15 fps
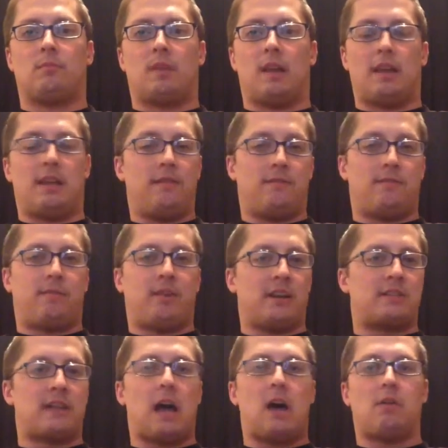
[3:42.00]
He
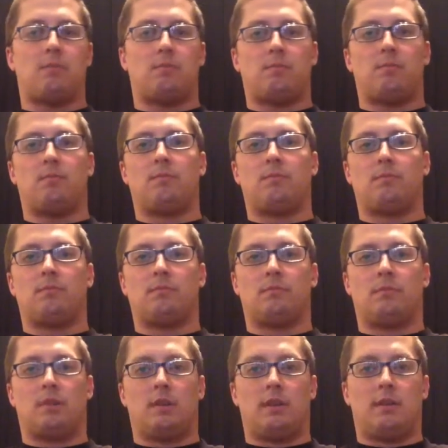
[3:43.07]
freaks out.
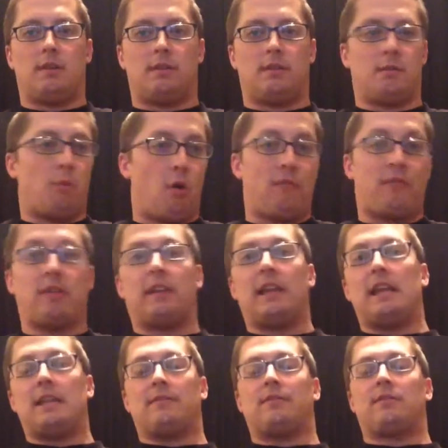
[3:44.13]
The boyfriend
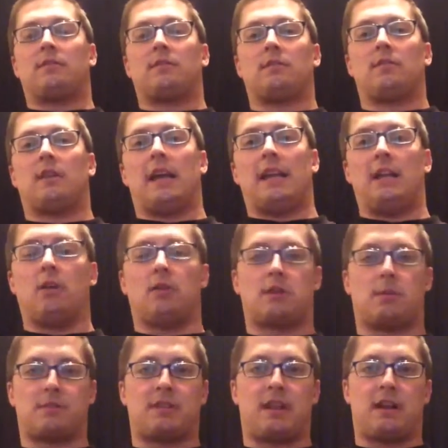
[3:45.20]
leaves, and he goes
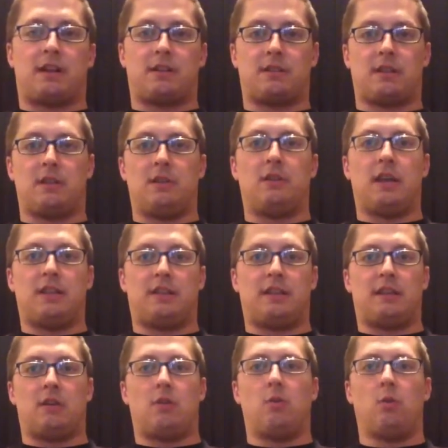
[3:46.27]
upstairs, and you get
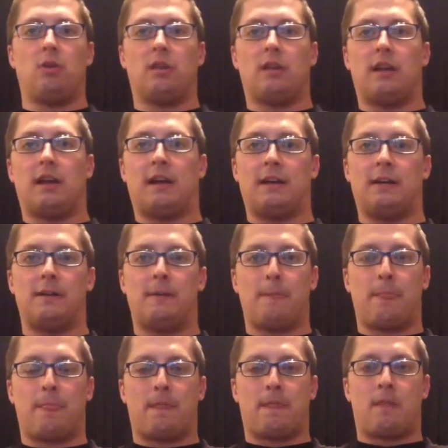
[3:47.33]
the cool
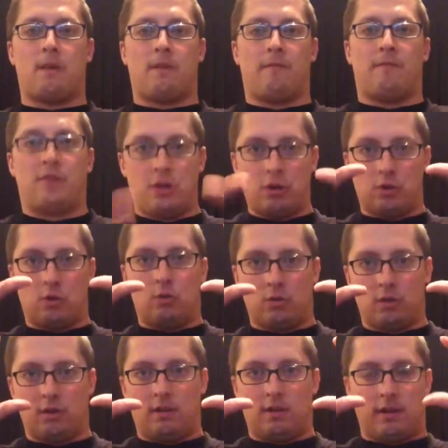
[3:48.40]
view
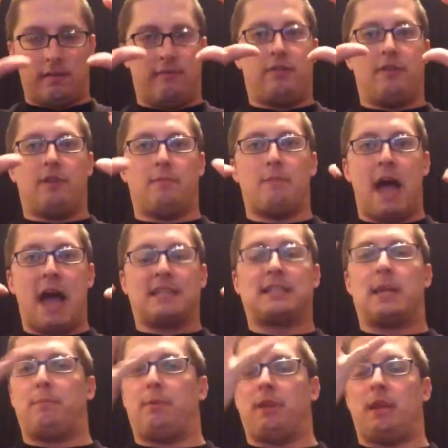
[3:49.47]
of the mask.
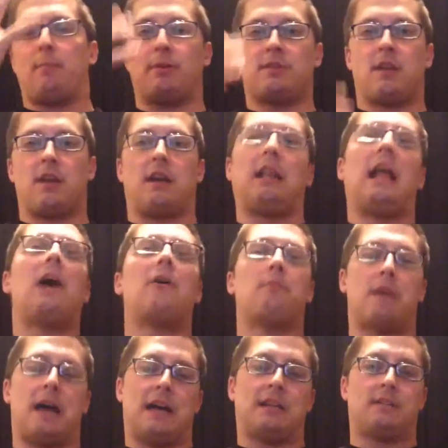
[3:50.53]
He puts on a clown
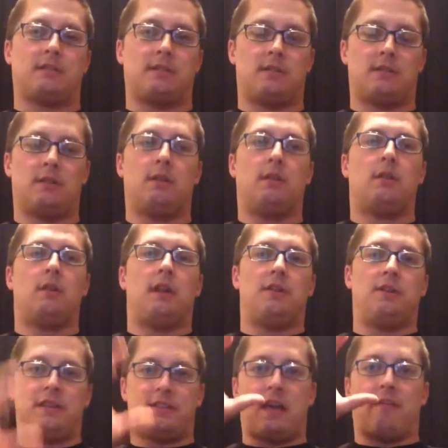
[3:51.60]
mask. And
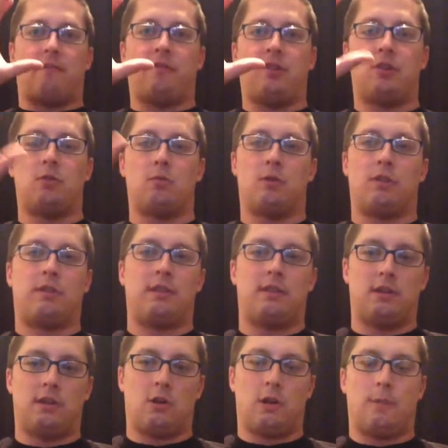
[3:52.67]
you get that view with,
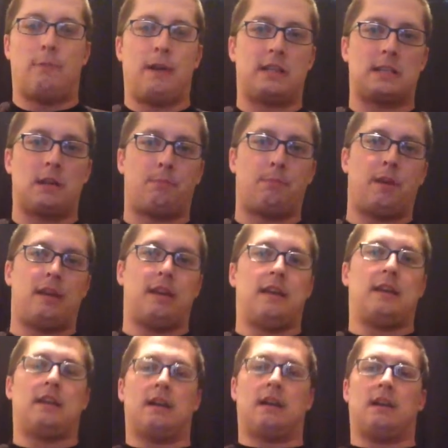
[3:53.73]
he picks up
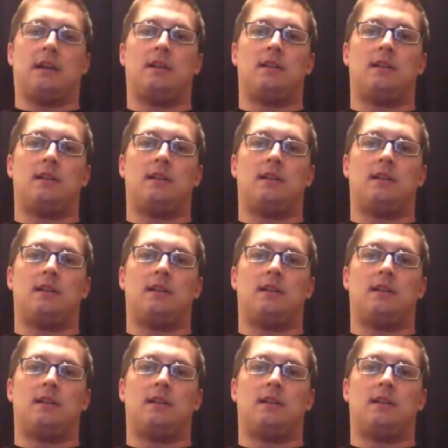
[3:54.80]
a